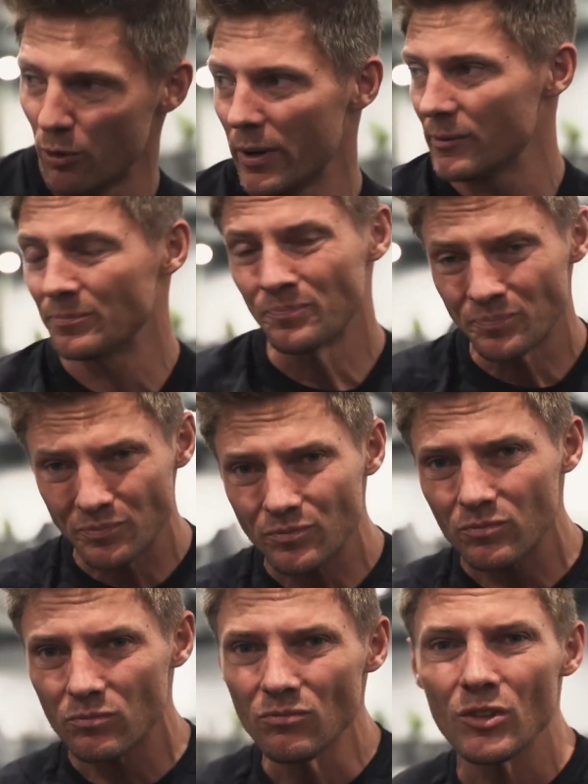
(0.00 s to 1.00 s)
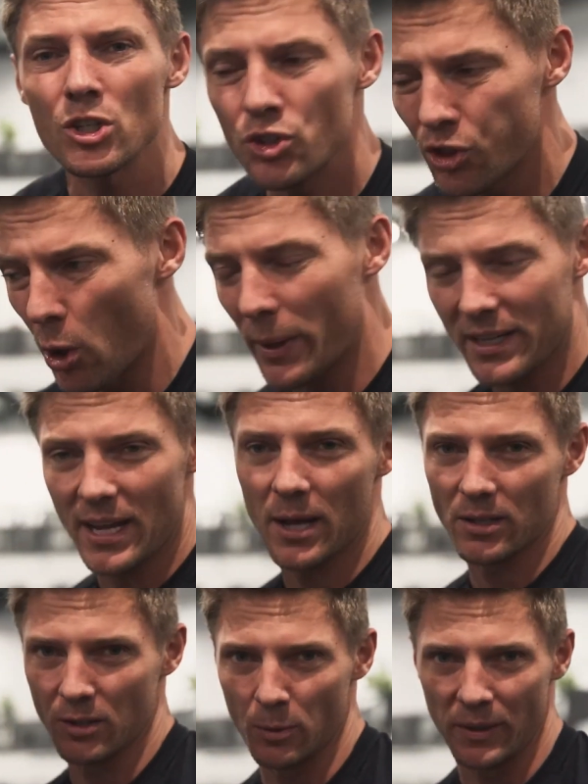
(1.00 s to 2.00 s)
movement, slowing it
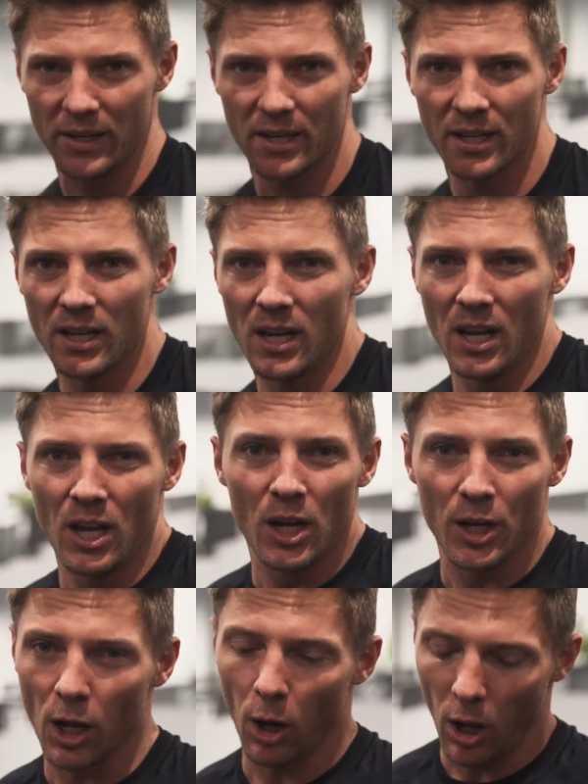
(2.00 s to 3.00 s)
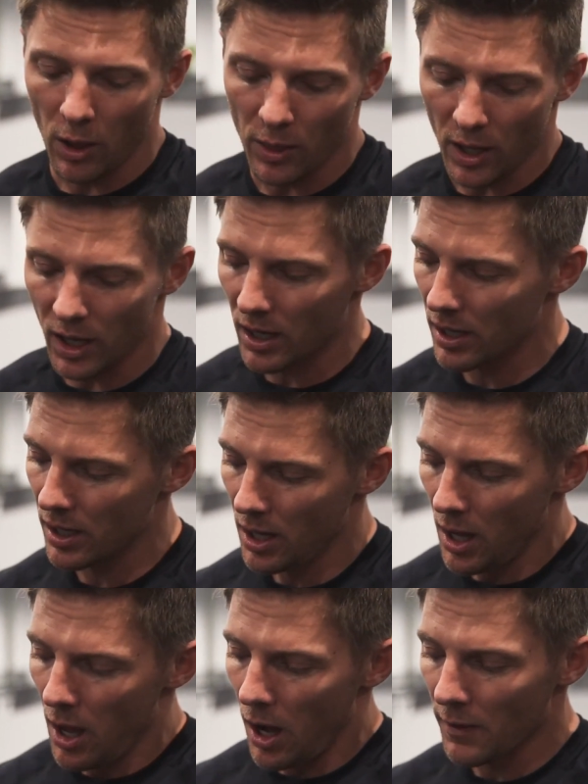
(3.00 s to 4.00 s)
down a little bit. You know, on
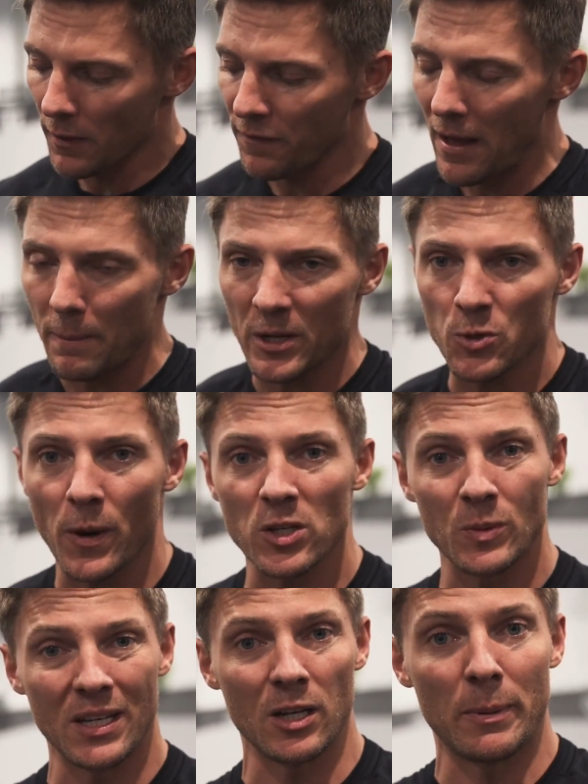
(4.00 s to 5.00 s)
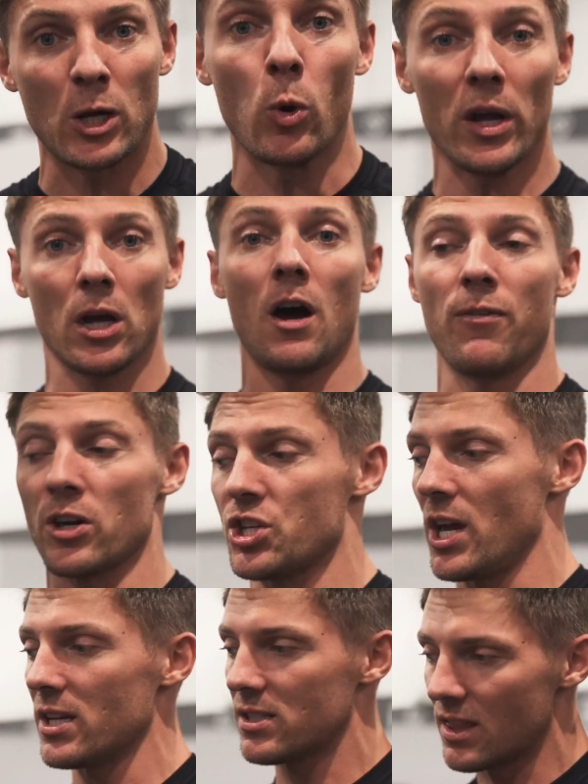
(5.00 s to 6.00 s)
the flat bench press, we need to be quick off our
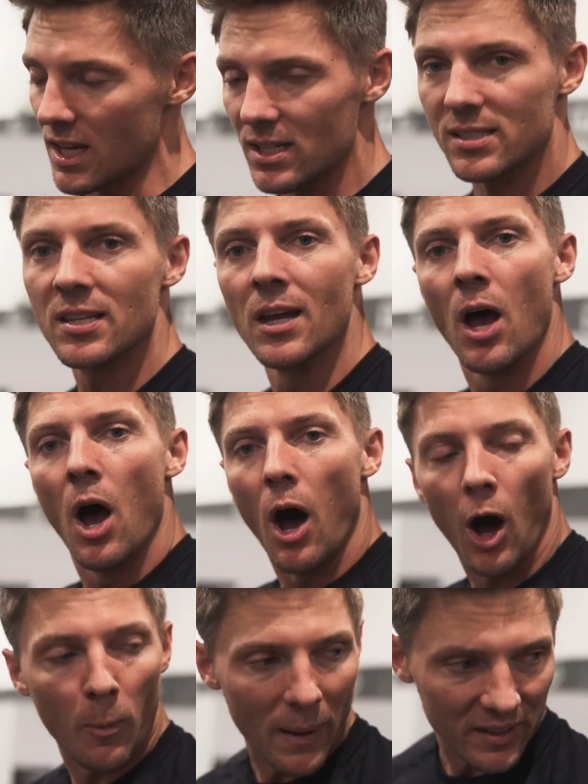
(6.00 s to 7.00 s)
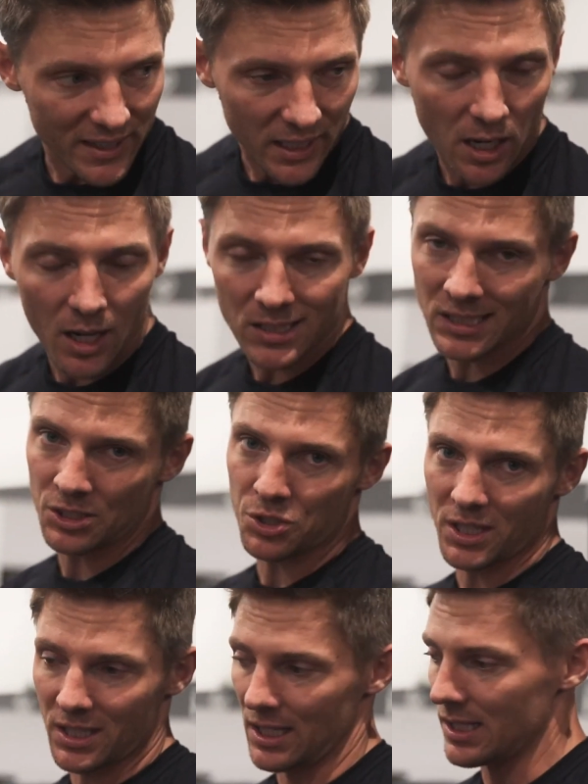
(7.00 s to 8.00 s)
chest. This, all about that
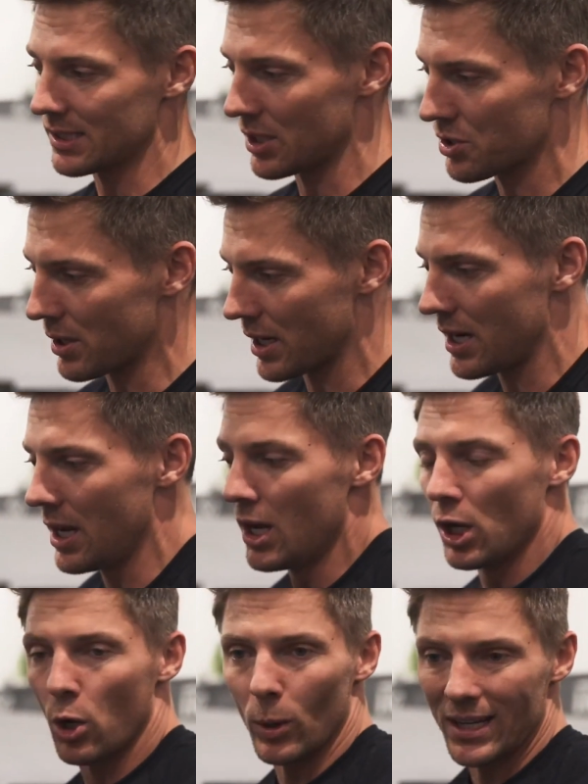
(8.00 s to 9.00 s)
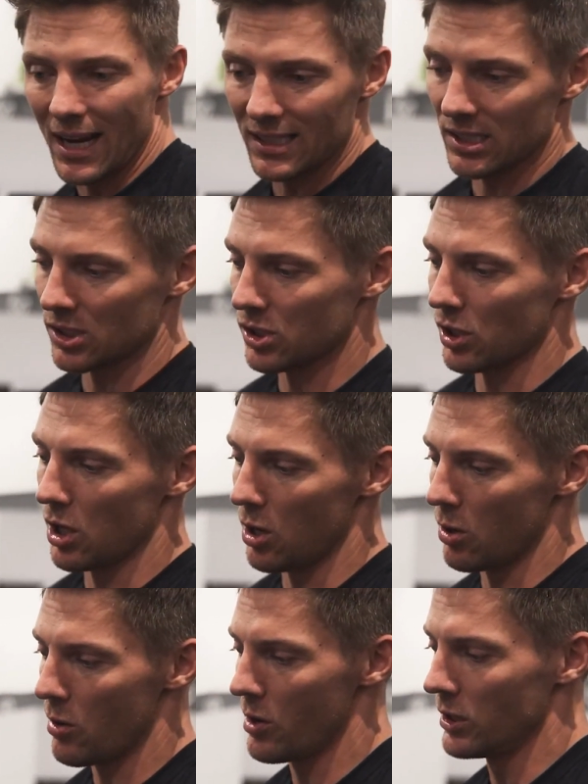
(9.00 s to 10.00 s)
concentric and the eccentric, going nice and
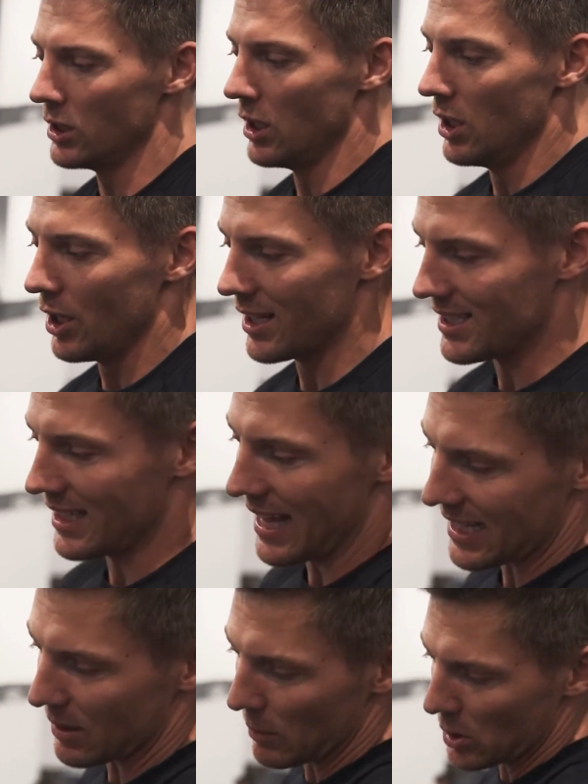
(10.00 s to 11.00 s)
slow. You can see that